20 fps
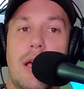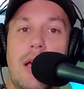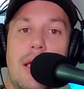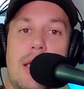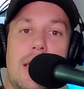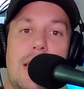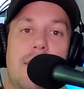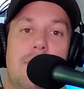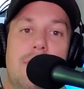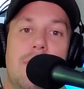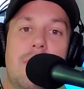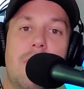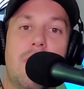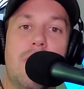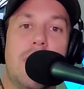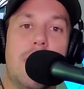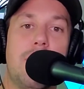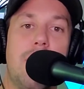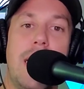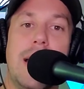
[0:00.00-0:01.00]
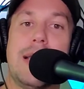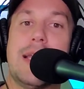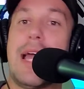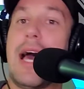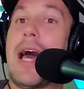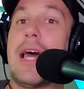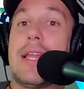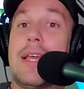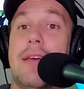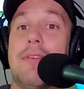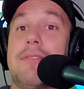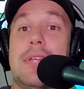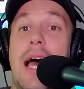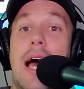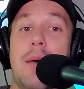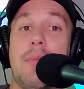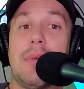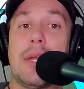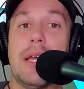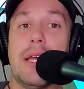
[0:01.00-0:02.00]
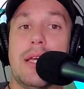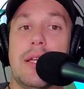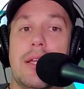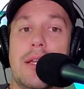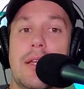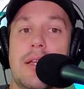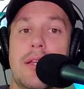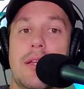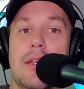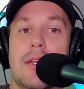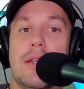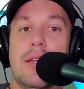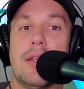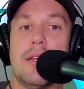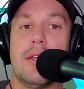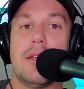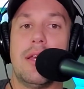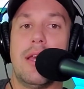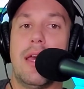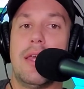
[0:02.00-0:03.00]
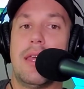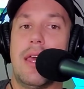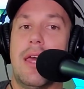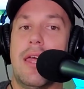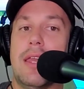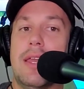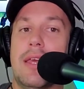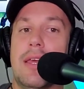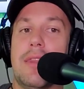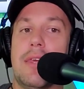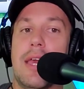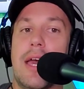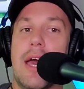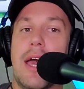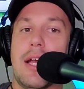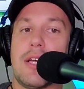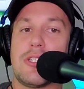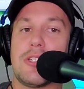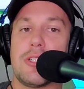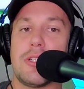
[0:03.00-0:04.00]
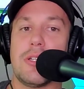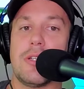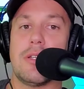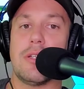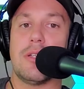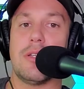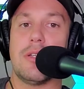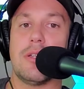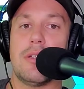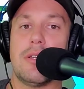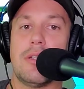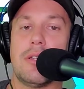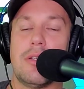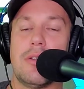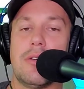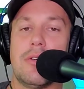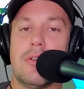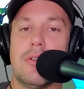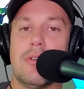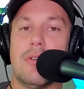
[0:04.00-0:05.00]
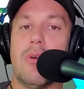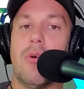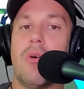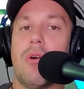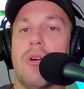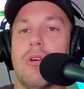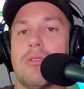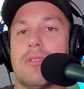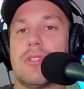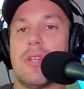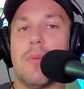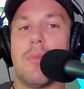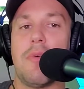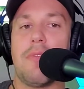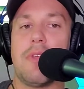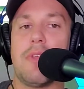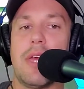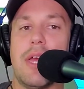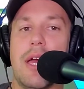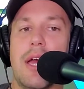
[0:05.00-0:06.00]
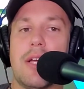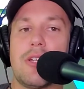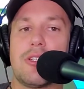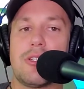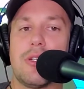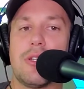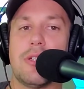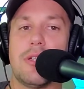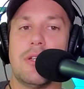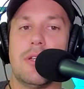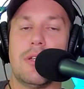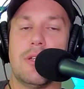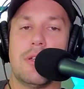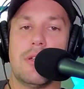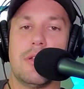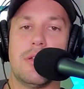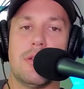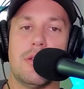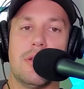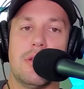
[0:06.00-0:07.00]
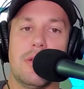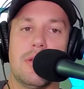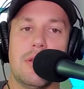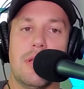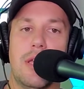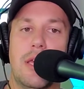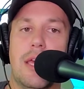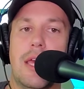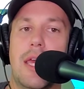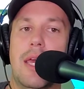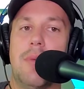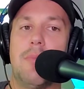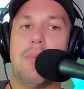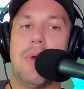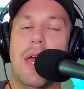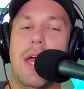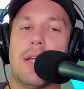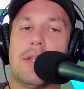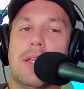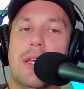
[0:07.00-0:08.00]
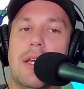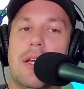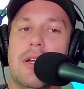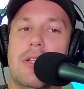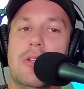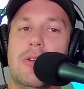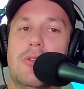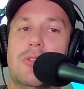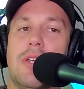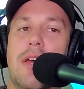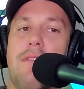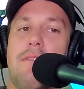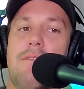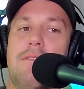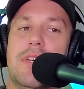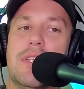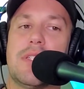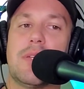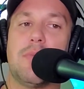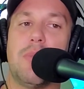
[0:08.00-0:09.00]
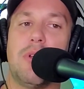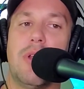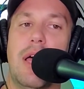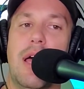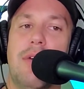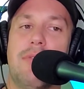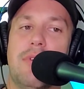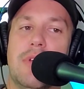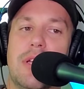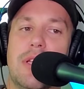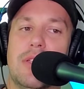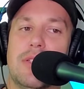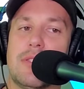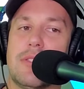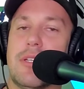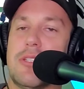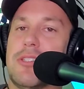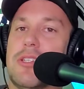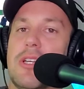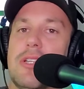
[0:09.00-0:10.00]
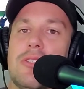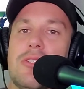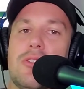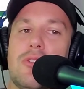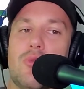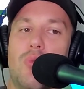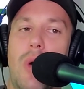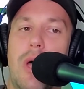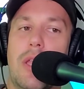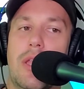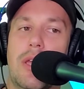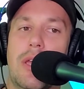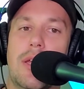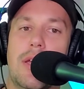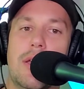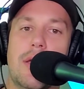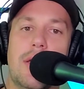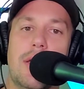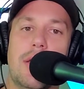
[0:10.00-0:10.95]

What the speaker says: even though they may not have dominated any of the action or some of the action. Impact includes visible evidence such as swelling